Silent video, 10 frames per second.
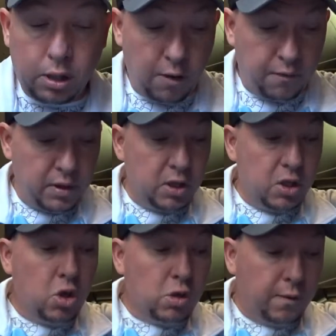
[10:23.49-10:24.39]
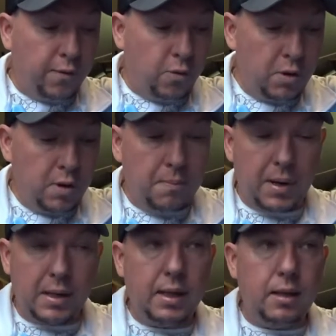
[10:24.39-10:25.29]
Hopefully this is useful for you.
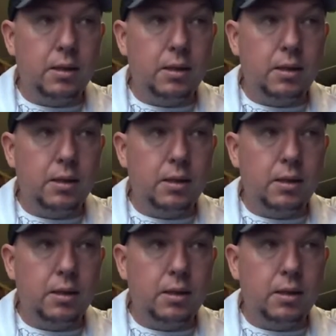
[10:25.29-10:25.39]
But yeah,